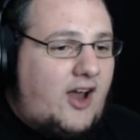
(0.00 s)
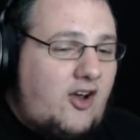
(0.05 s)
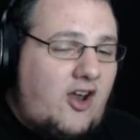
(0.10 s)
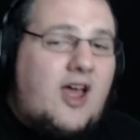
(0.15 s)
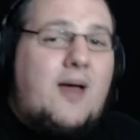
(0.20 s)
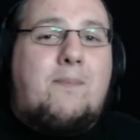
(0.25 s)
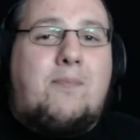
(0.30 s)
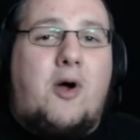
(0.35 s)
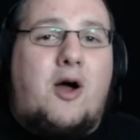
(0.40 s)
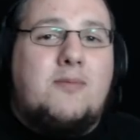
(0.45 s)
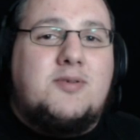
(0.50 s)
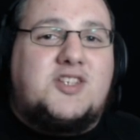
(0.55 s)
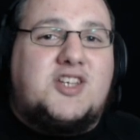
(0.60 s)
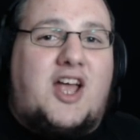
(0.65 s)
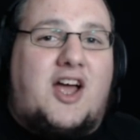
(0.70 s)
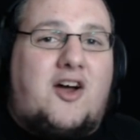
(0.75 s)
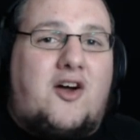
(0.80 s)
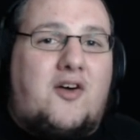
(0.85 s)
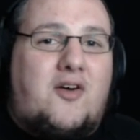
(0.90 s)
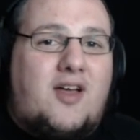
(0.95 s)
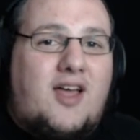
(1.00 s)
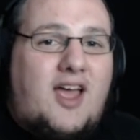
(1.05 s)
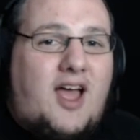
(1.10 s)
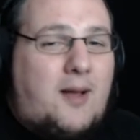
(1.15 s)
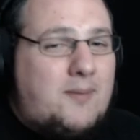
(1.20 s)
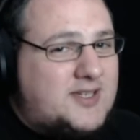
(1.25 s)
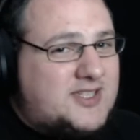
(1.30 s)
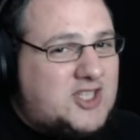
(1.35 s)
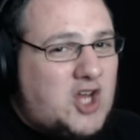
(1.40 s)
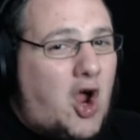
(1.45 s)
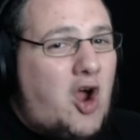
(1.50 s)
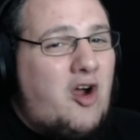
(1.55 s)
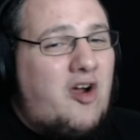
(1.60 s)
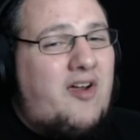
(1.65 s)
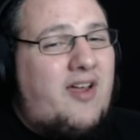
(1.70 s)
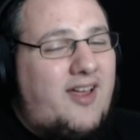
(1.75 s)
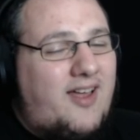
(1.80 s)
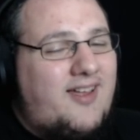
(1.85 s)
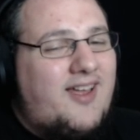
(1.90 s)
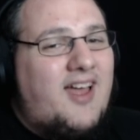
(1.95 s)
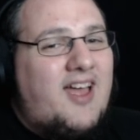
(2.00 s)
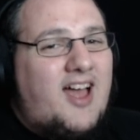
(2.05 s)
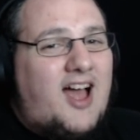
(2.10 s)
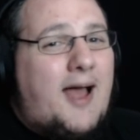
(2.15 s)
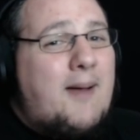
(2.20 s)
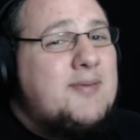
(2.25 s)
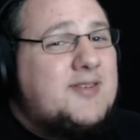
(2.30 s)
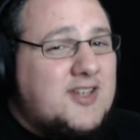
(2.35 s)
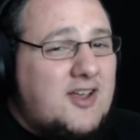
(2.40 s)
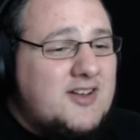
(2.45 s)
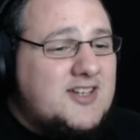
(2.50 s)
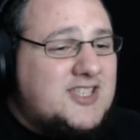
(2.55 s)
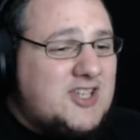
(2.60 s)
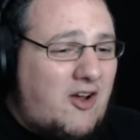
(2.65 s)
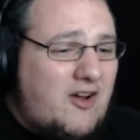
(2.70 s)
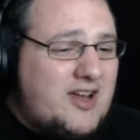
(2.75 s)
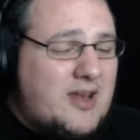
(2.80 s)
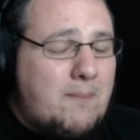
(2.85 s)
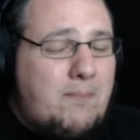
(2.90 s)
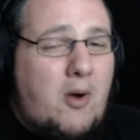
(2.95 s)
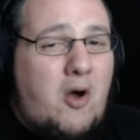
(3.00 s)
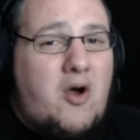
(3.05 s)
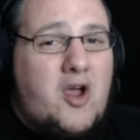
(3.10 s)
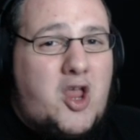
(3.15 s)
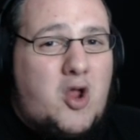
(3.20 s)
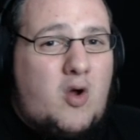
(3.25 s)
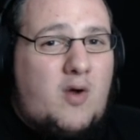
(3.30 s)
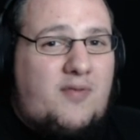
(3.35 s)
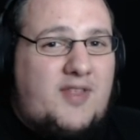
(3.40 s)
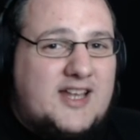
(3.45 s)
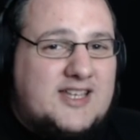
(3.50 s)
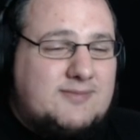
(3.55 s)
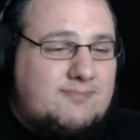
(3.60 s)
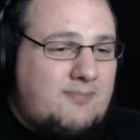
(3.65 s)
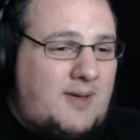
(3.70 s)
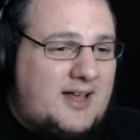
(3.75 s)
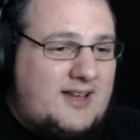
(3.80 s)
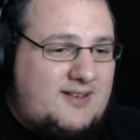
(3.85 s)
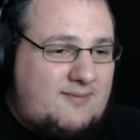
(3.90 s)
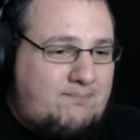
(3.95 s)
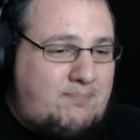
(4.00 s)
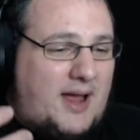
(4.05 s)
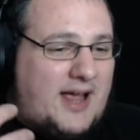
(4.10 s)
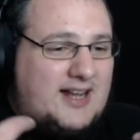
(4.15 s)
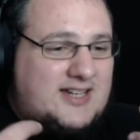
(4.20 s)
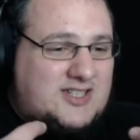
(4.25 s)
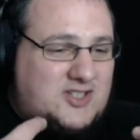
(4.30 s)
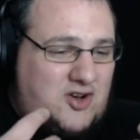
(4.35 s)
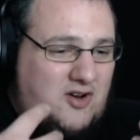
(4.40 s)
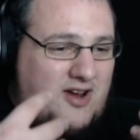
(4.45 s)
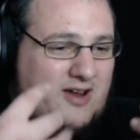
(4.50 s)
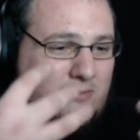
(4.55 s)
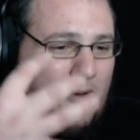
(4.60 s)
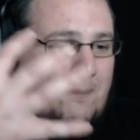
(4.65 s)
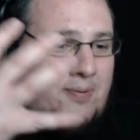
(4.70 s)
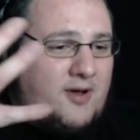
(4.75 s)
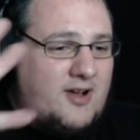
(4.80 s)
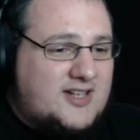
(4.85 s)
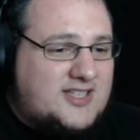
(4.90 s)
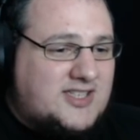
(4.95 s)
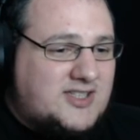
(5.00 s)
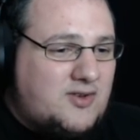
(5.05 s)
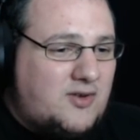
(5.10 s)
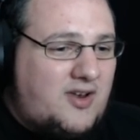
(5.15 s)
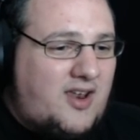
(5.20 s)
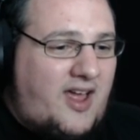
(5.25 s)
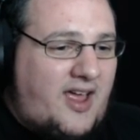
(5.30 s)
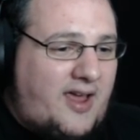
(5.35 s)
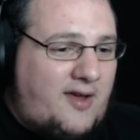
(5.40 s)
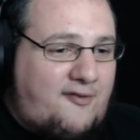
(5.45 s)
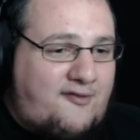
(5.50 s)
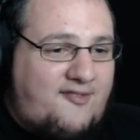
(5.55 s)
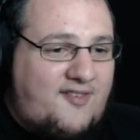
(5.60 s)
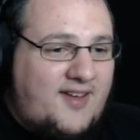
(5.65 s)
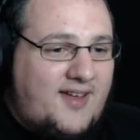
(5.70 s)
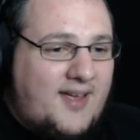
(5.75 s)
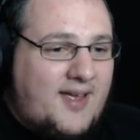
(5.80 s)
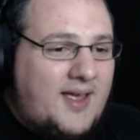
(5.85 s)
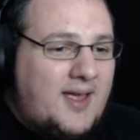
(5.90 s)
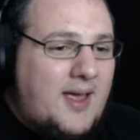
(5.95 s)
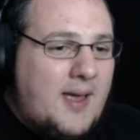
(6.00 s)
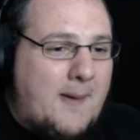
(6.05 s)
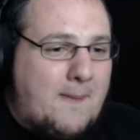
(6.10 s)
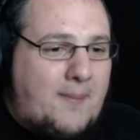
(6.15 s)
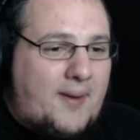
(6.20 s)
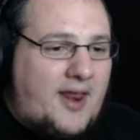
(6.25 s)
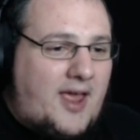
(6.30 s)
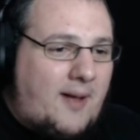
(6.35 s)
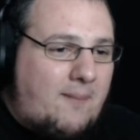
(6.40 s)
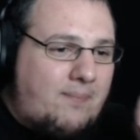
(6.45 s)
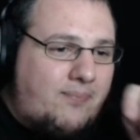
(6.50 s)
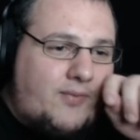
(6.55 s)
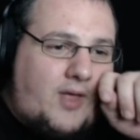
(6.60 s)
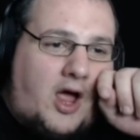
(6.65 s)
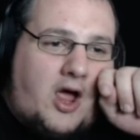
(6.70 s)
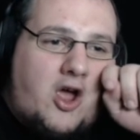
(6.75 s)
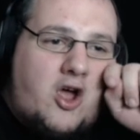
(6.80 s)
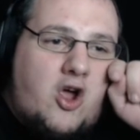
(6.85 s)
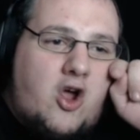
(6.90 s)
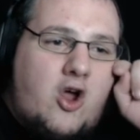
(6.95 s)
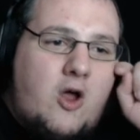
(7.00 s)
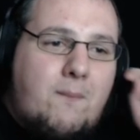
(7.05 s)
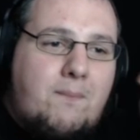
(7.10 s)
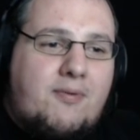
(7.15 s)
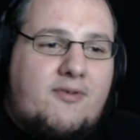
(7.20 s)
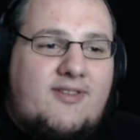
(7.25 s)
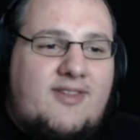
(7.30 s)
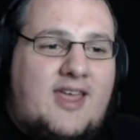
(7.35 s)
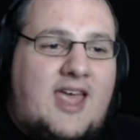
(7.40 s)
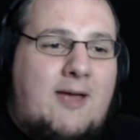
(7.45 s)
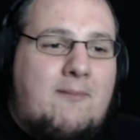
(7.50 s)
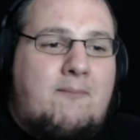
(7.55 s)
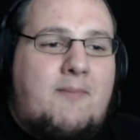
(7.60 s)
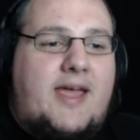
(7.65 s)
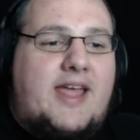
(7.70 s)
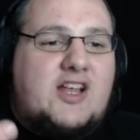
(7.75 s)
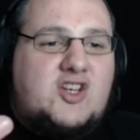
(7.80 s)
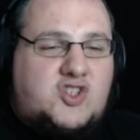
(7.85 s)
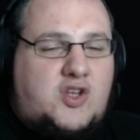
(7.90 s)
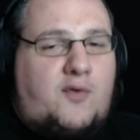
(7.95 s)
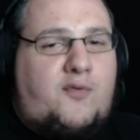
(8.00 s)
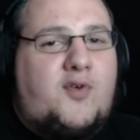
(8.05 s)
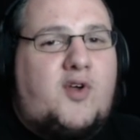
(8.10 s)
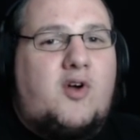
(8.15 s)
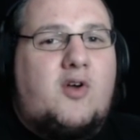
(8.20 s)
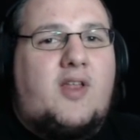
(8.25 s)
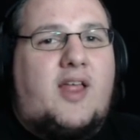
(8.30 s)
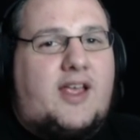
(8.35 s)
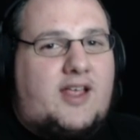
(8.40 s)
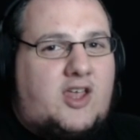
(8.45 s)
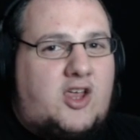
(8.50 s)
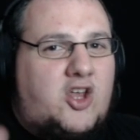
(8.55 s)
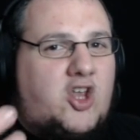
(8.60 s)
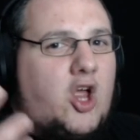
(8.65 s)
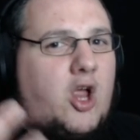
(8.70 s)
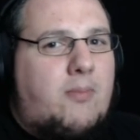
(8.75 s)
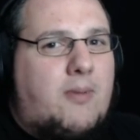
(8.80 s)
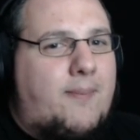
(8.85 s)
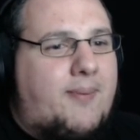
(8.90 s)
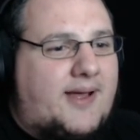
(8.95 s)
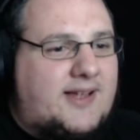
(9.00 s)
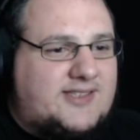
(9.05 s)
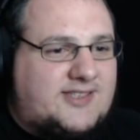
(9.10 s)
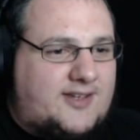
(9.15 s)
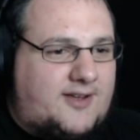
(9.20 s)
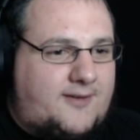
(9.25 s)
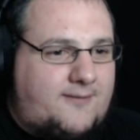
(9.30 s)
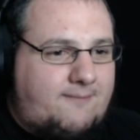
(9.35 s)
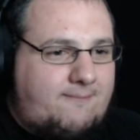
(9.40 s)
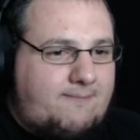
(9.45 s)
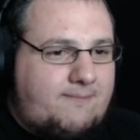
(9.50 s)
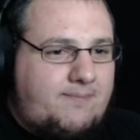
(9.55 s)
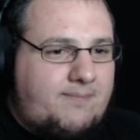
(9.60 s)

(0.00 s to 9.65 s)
And on that bombshell, I'm sorry. I'm so sorry to bore you with my backstory and my personal life, but I hope it makes you feel like you know me better.